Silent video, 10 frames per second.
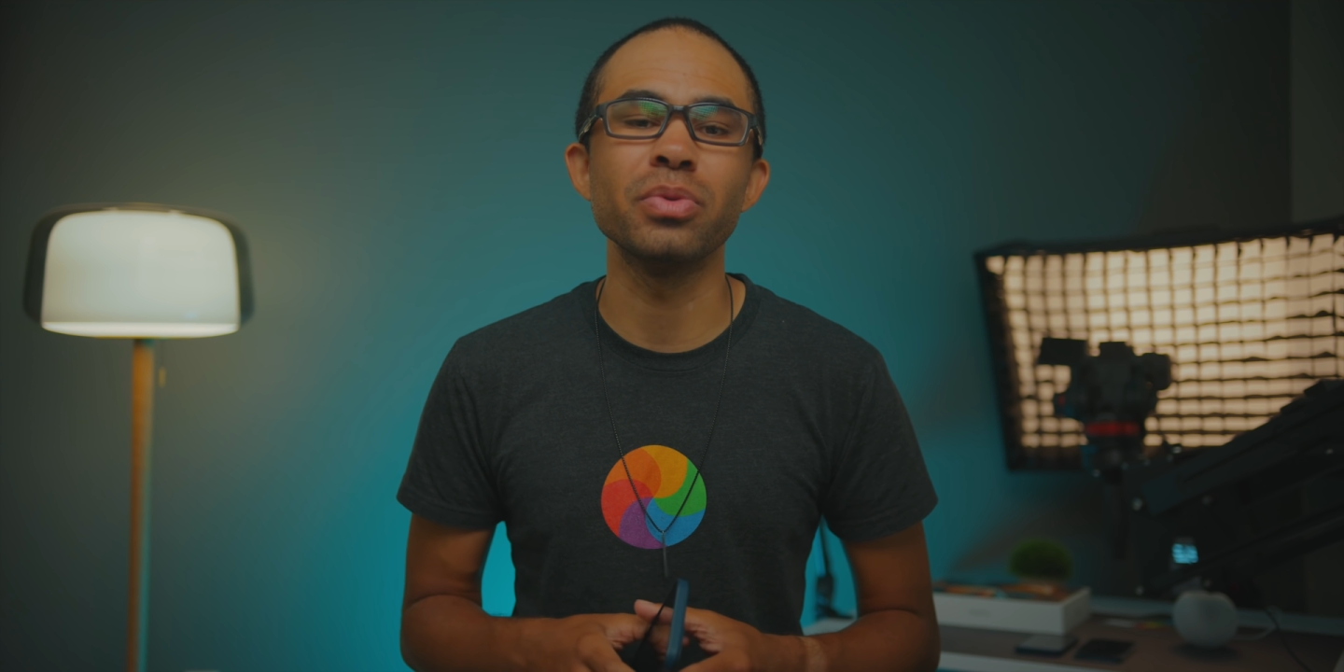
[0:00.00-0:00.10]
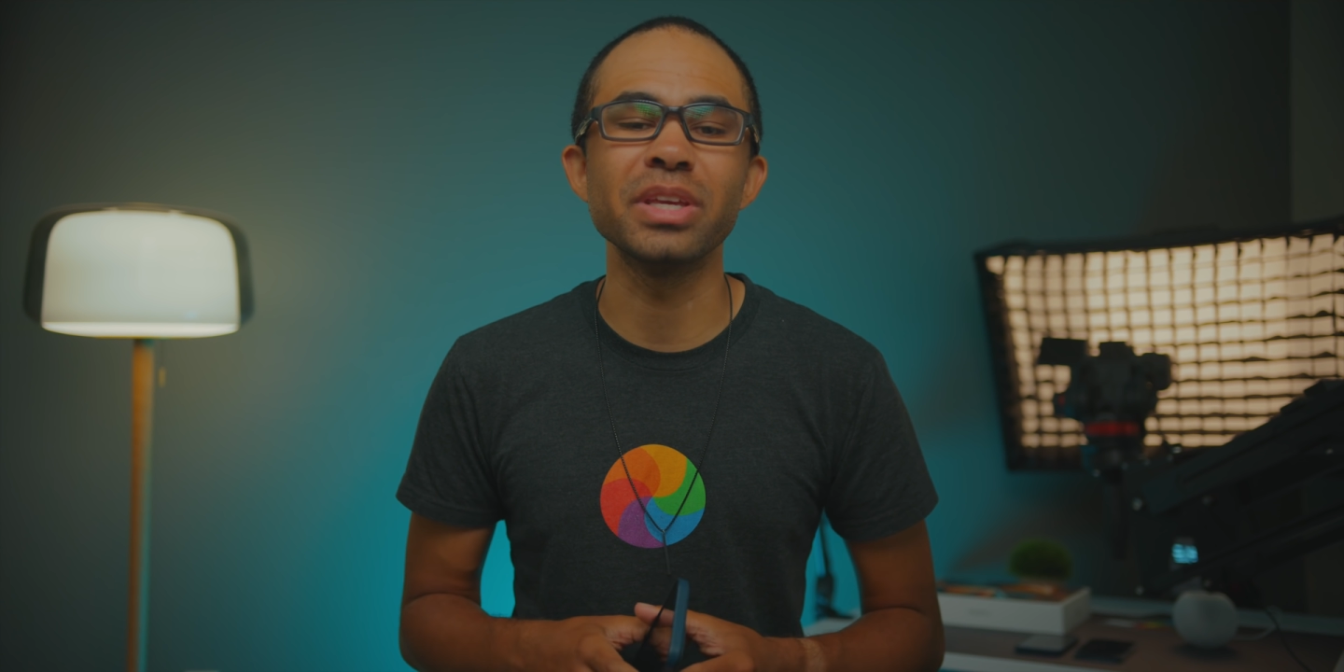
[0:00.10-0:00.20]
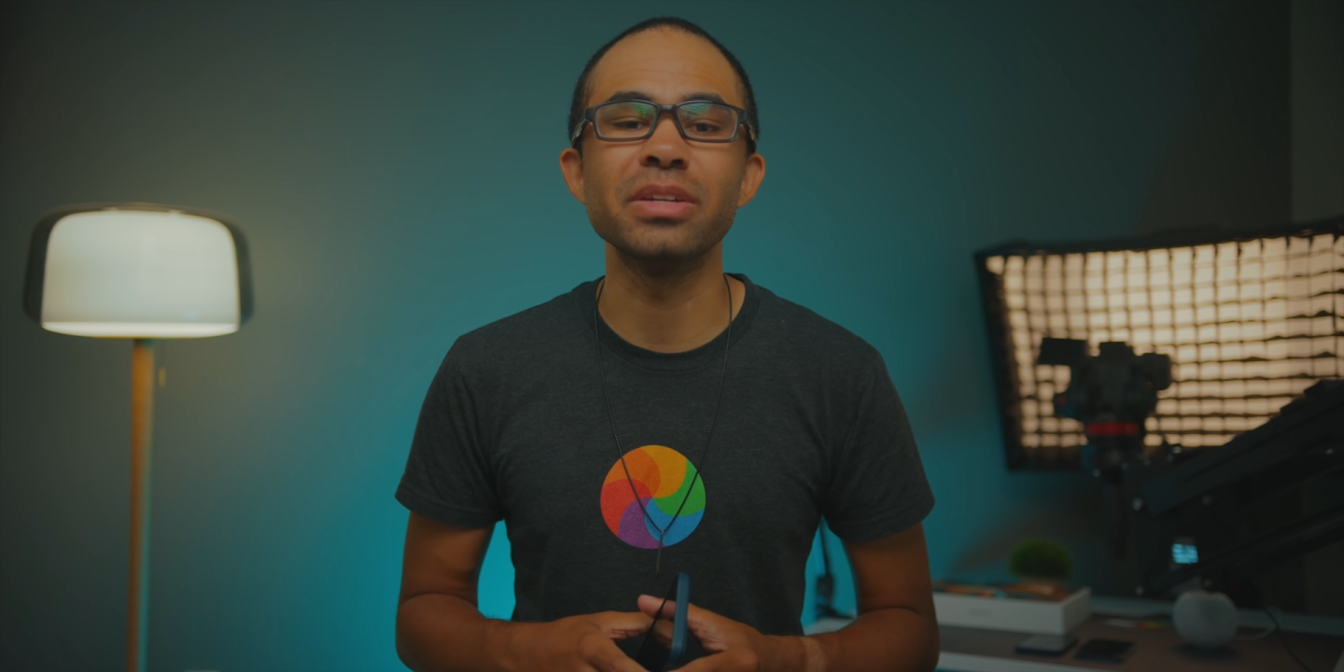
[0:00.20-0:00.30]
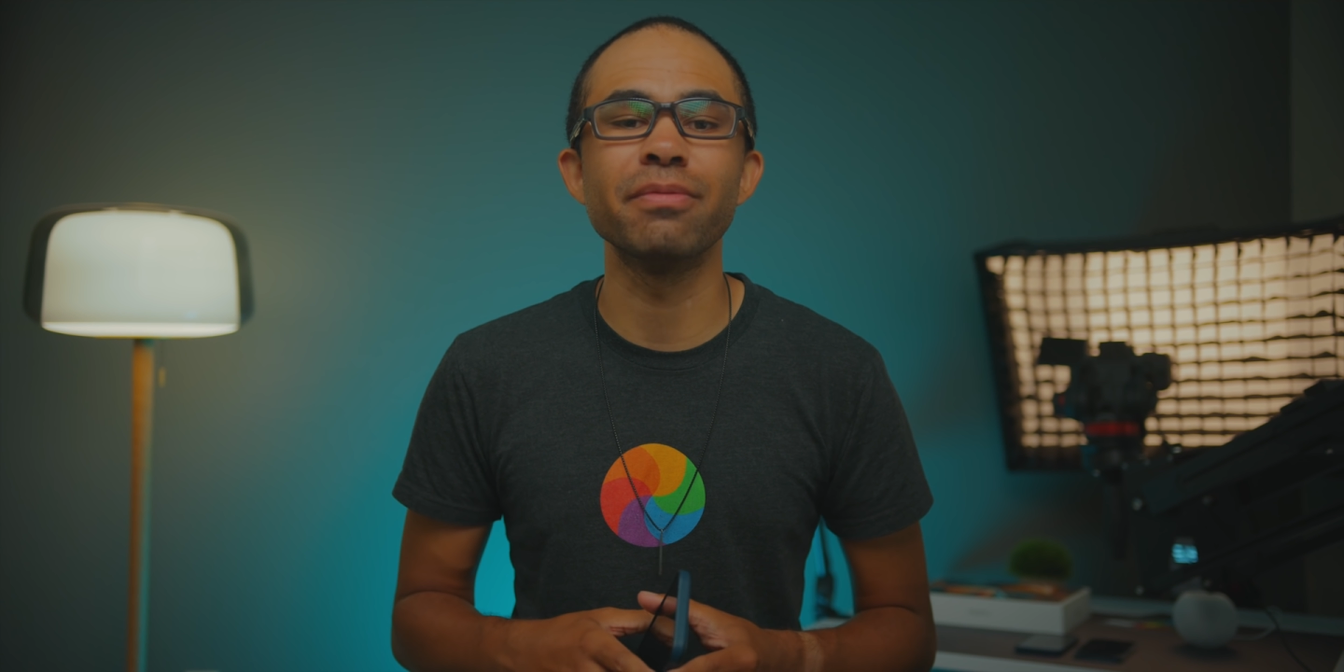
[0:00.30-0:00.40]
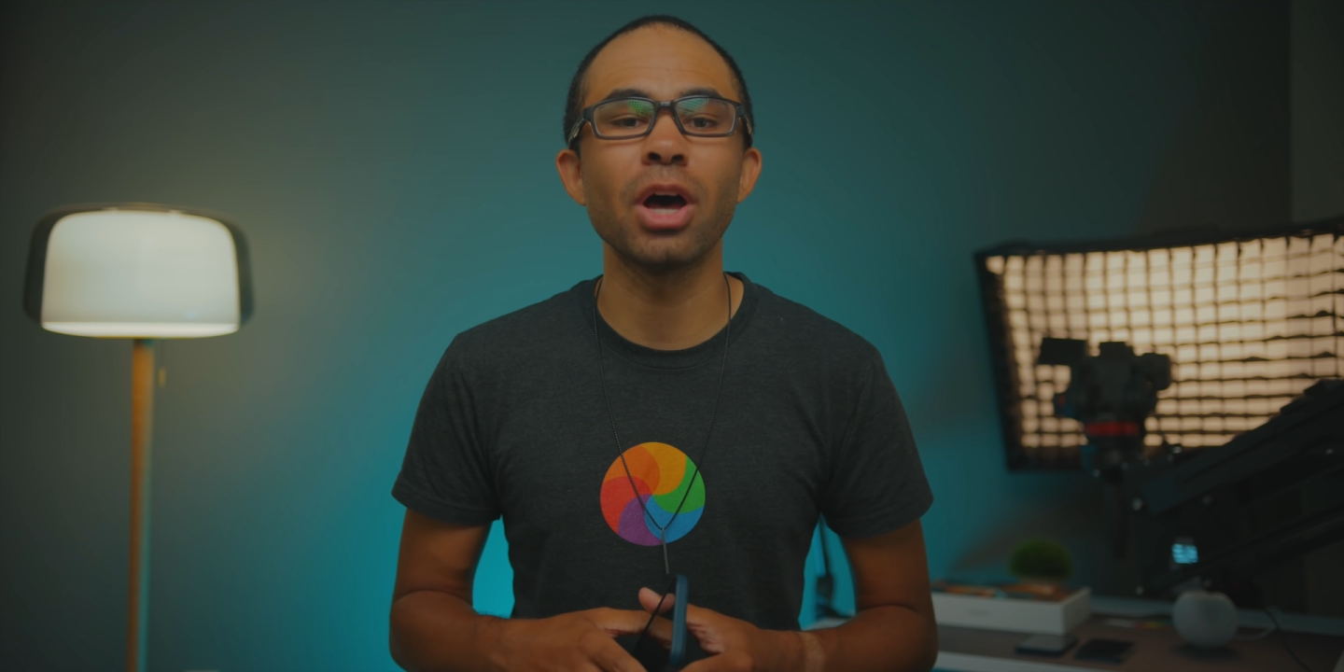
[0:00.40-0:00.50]

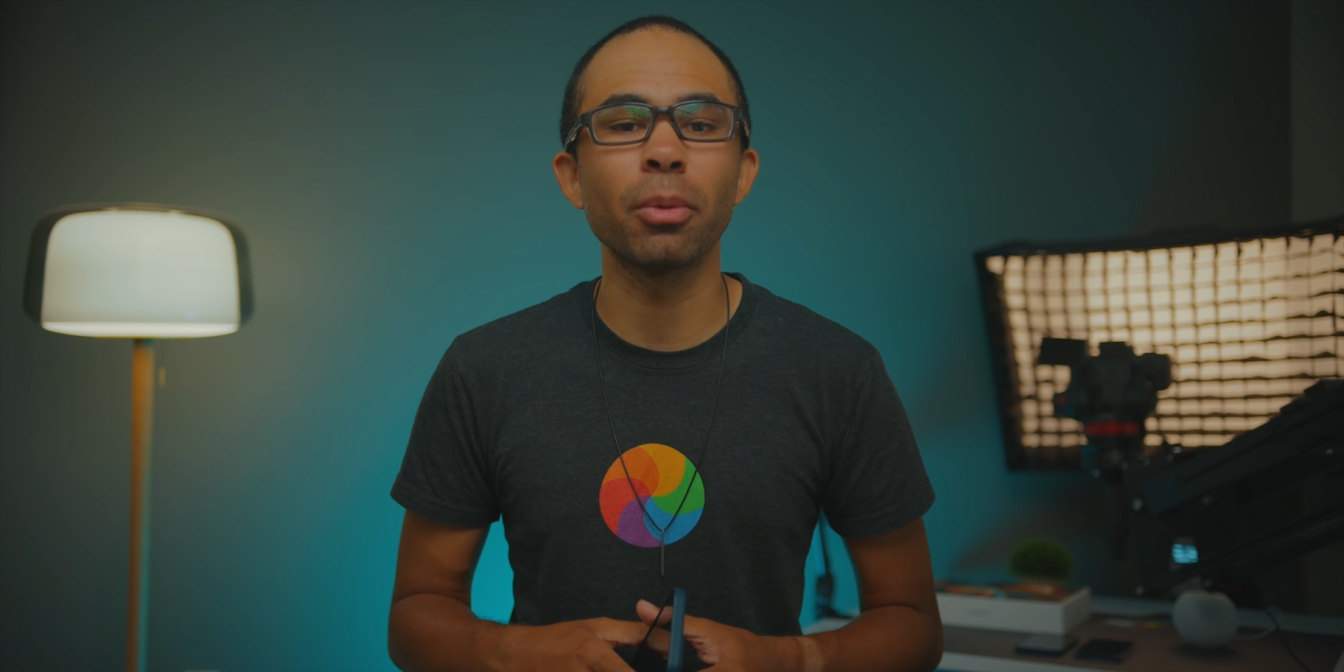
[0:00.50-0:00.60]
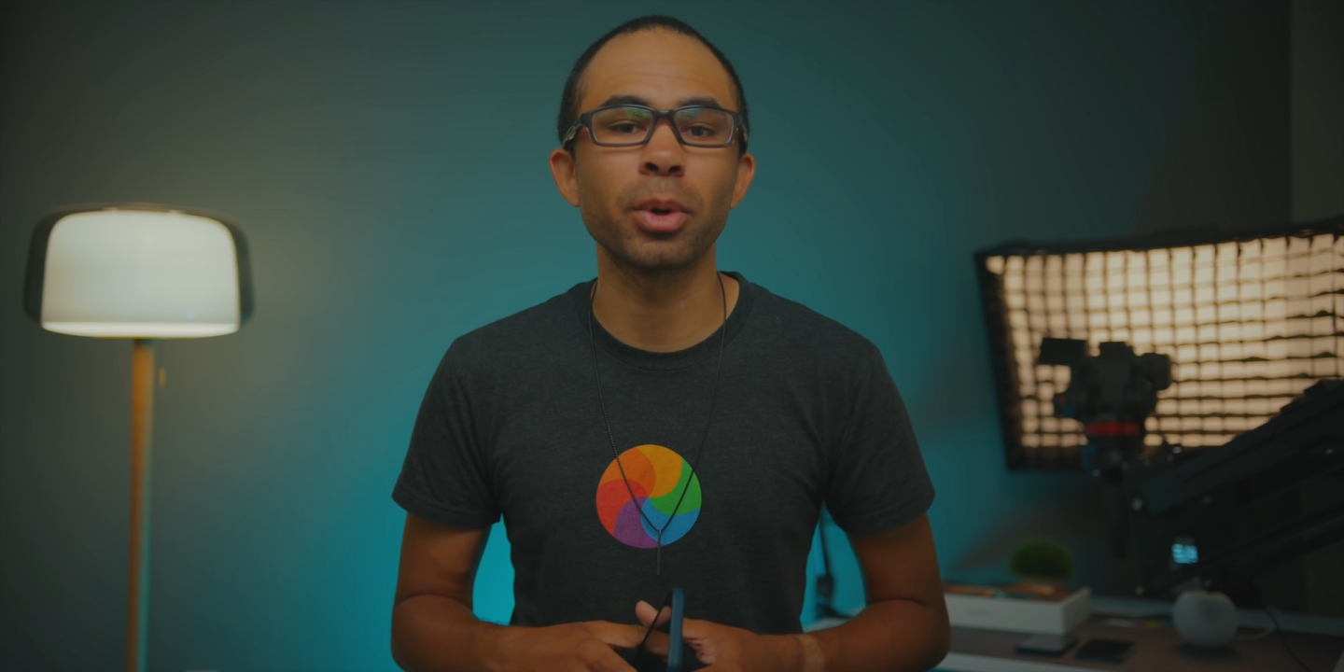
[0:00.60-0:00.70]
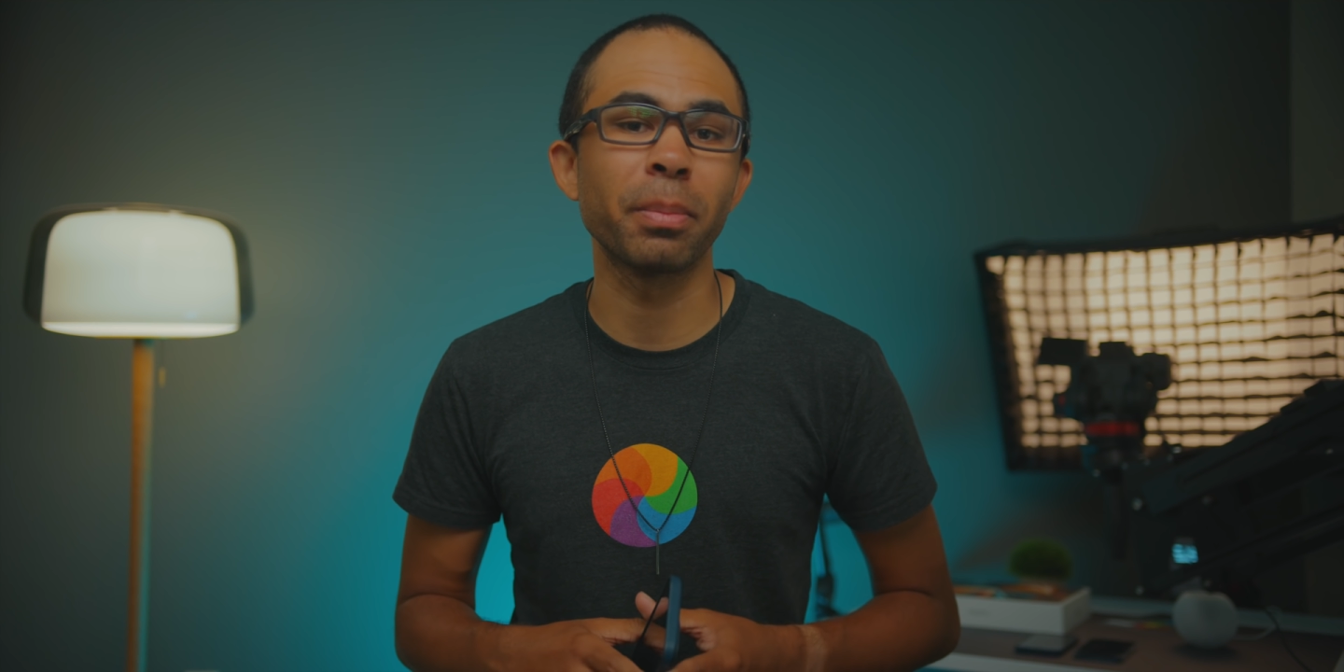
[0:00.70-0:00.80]
the developer